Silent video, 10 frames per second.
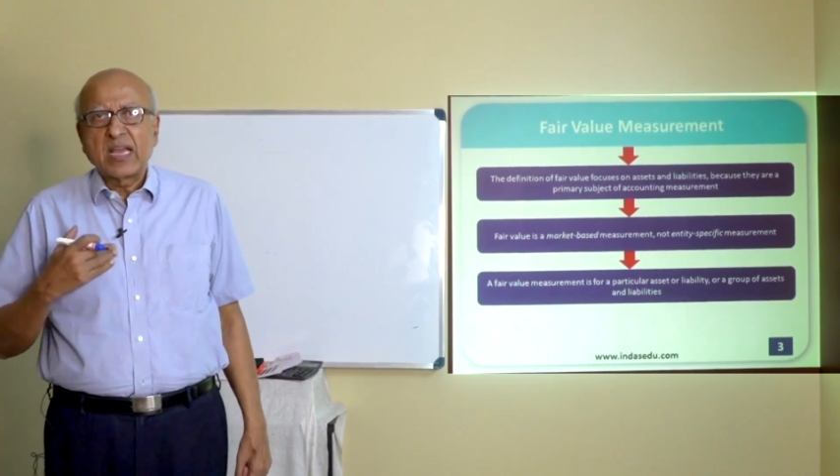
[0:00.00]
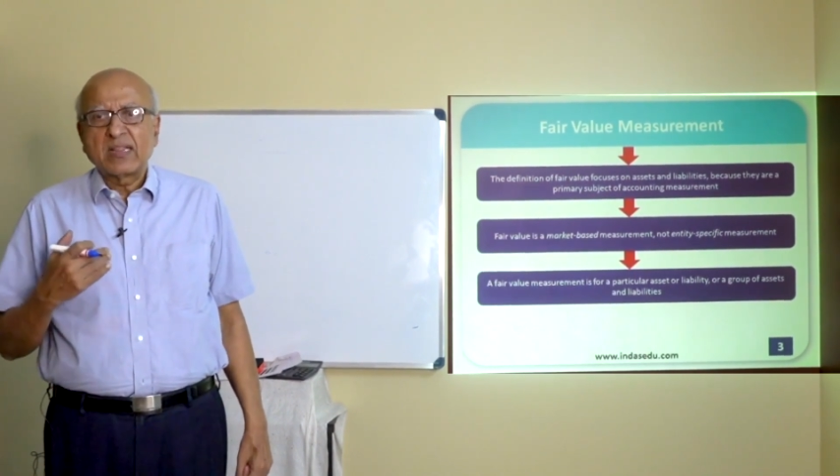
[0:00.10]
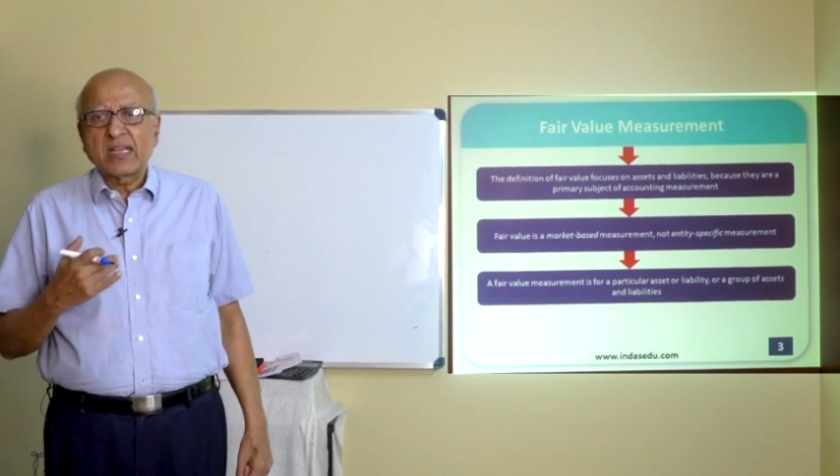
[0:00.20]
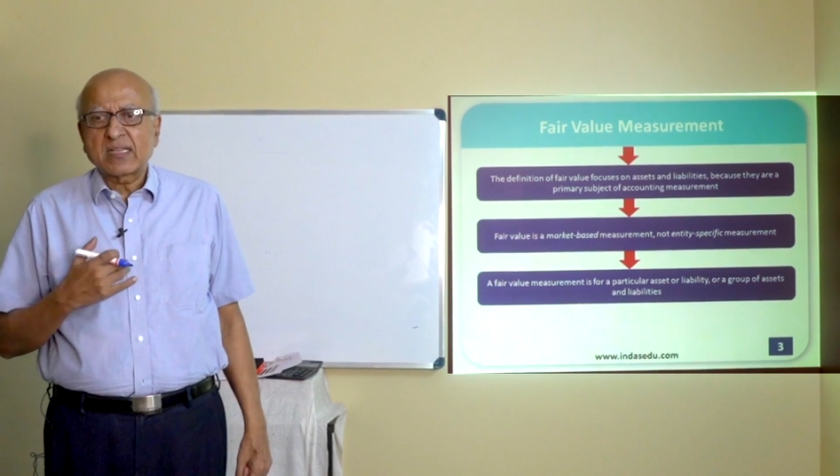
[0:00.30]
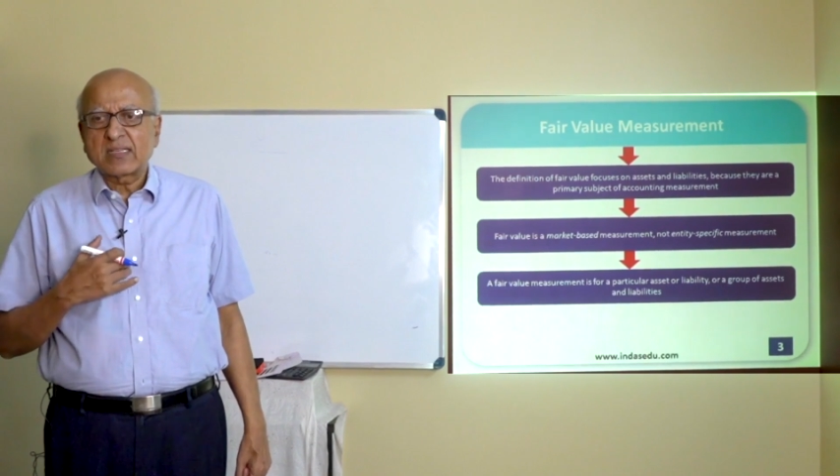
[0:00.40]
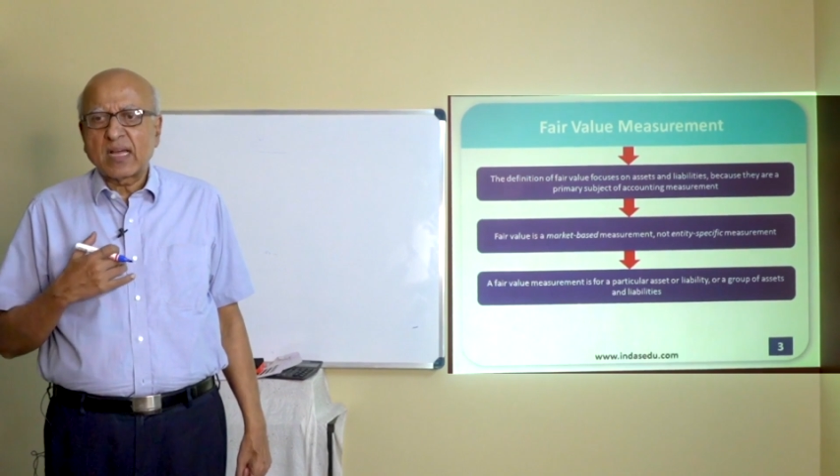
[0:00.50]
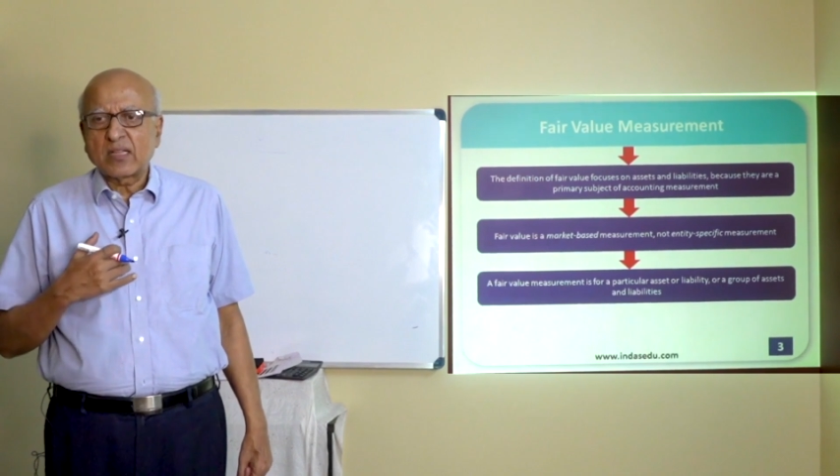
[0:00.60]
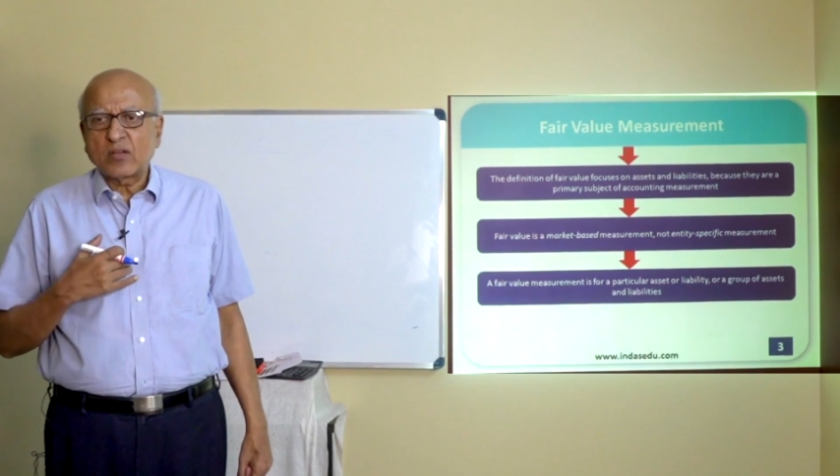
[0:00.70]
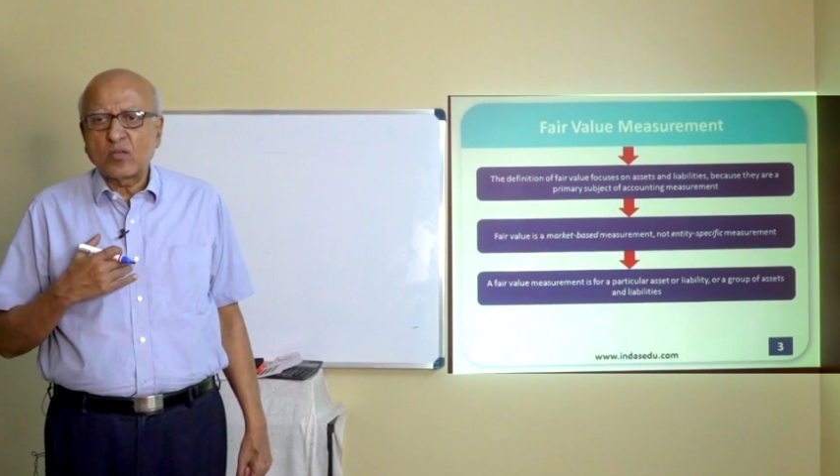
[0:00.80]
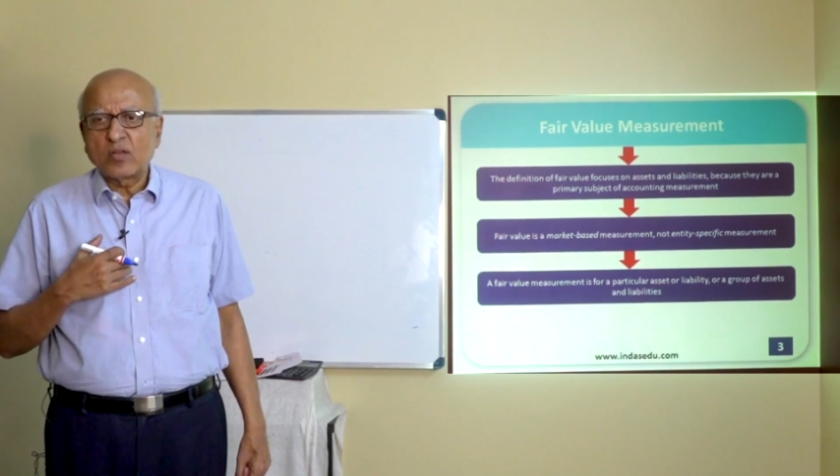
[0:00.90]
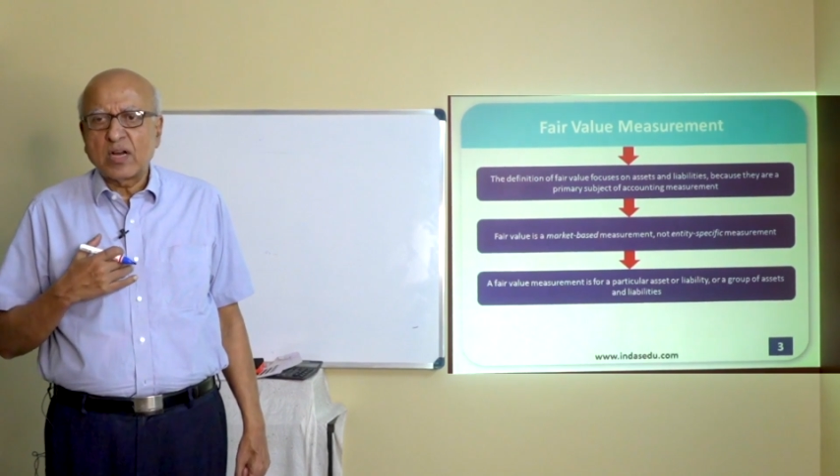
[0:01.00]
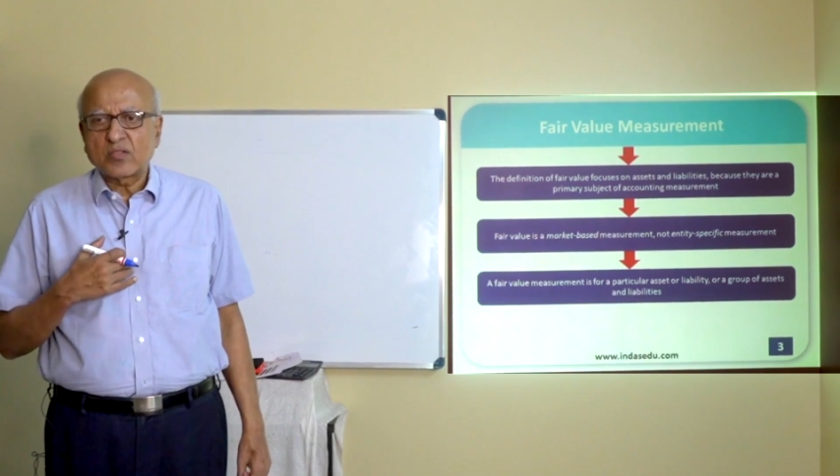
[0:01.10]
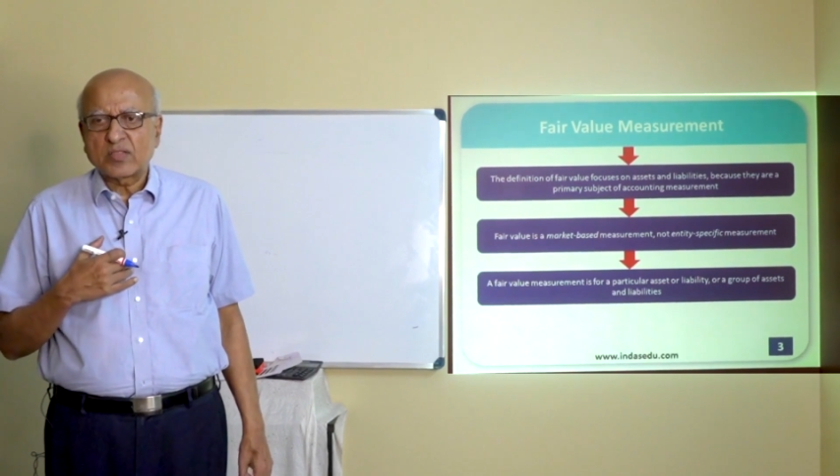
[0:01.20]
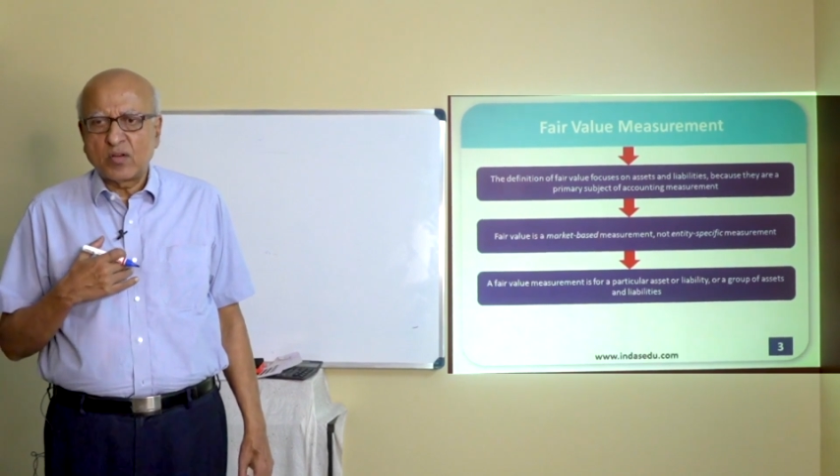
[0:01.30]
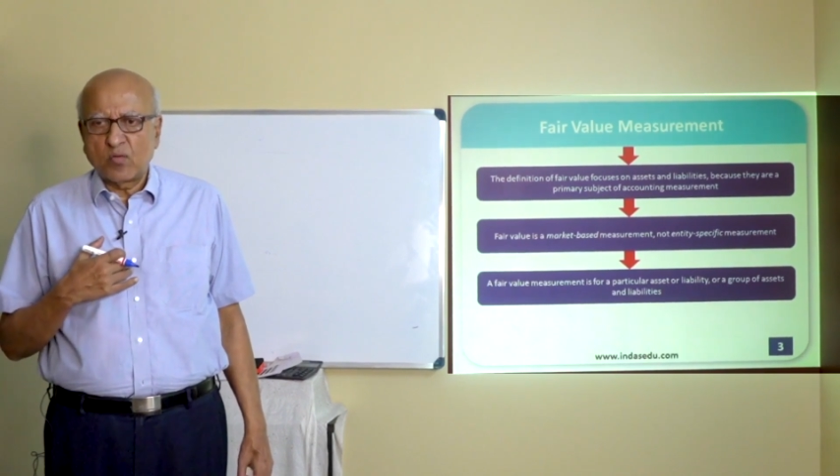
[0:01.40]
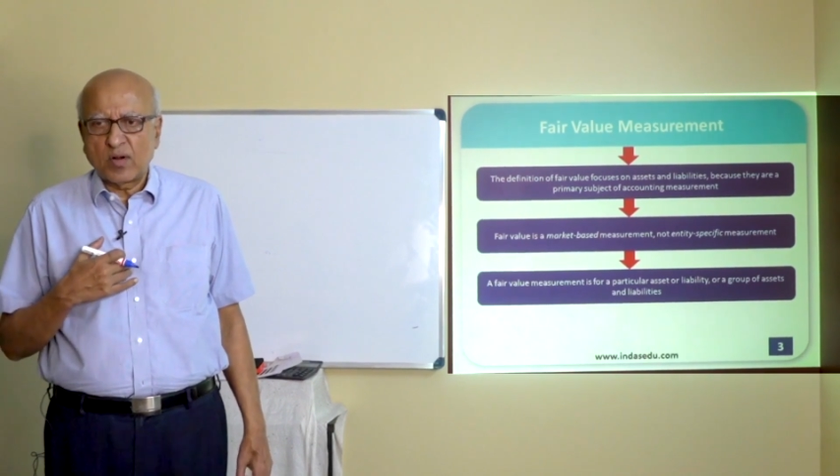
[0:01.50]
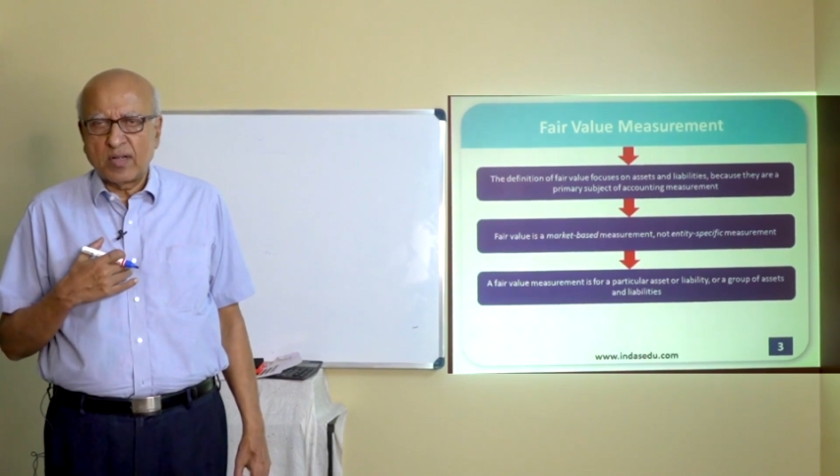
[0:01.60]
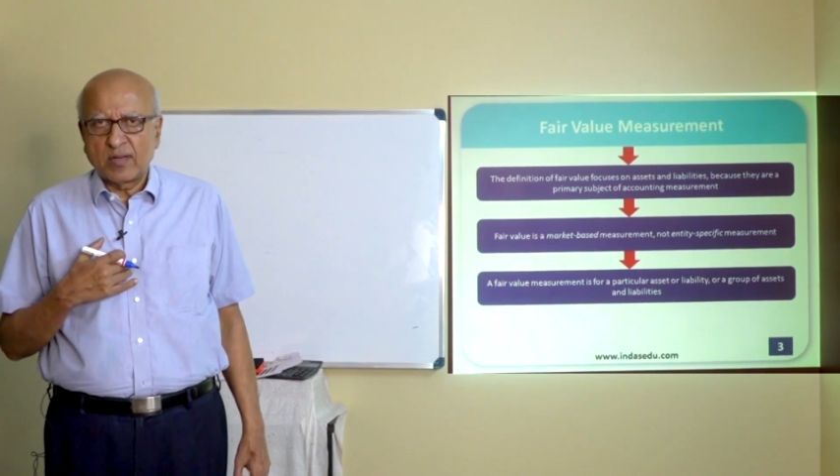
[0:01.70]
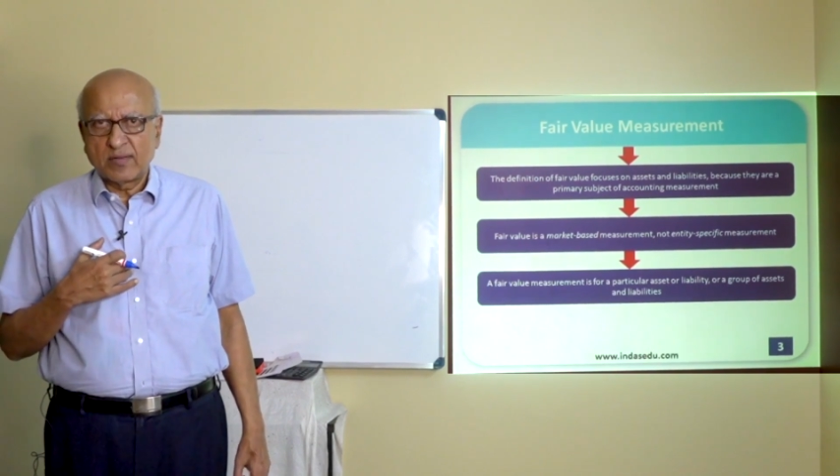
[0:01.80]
This has nothing to do with the outside world.